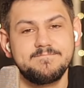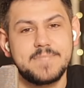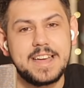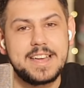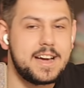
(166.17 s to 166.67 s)

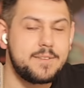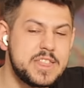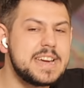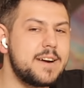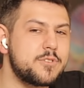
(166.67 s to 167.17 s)
I
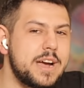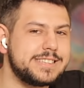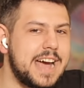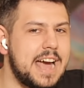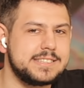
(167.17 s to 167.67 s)
think I have a right
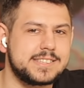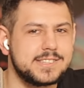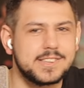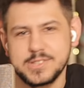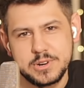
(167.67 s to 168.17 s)
to ask
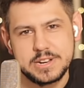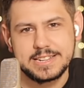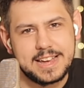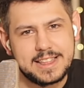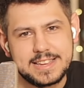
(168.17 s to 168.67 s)
as a
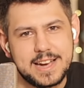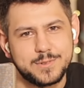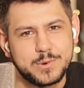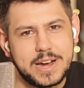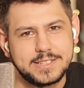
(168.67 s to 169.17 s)
Syrian. I think I have
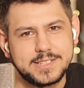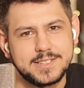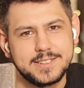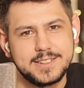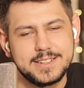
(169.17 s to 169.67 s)
a right.
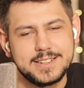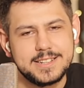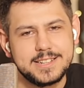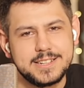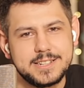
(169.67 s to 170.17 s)

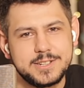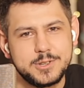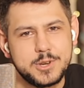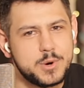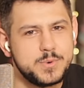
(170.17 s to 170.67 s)

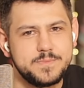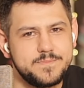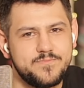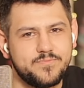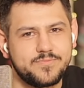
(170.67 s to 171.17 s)
No?
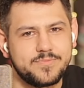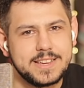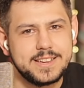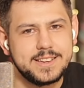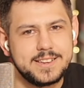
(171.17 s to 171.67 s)

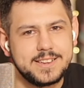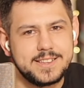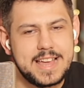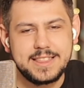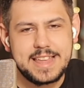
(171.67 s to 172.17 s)

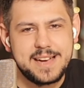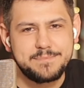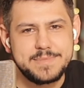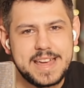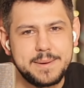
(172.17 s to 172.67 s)

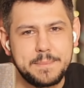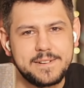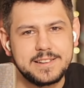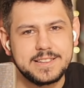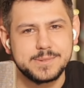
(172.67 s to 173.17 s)
That
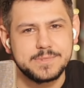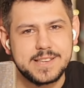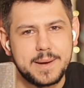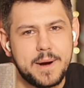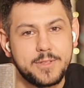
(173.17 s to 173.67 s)
imperialism does
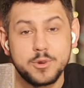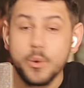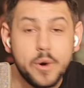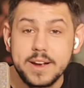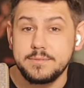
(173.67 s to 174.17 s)
not bother you.
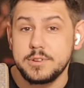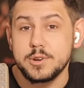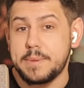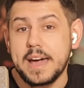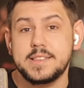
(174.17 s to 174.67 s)
Or, you
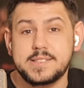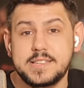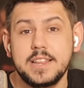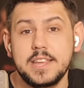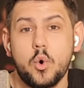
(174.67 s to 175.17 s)
know, Biden
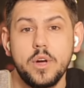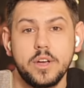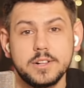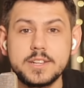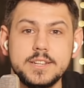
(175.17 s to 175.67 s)
stealing the
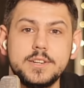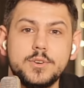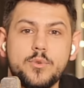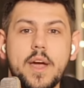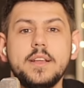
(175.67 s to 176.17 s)
oil,
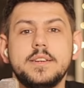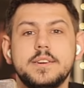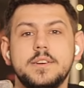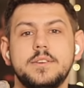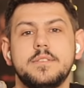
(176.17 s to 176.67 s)
right?
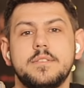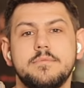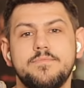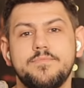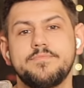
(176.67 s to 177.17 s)

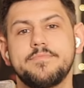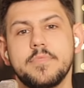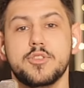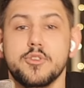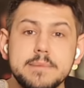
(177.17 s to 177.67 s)

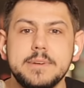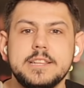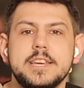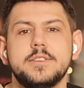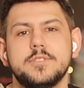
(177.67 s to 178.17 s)
$30
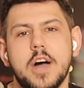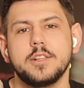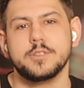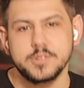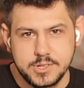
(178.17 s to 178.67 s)
million
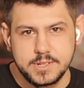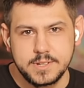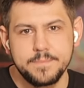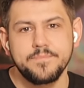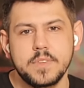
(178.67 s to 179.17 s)

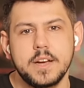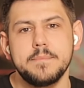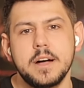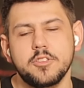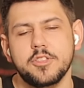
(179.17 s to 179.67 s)
a
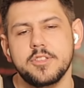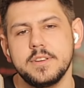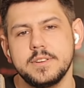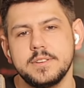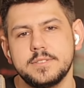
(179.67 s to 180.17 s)
month
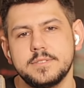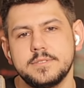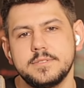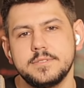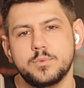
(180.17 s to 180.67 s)

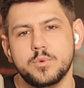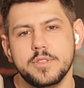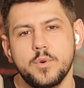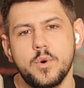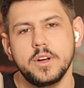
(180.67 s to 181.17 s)
worth
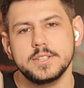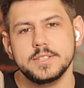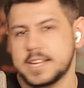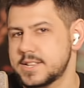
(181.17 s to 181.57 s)
of oil. That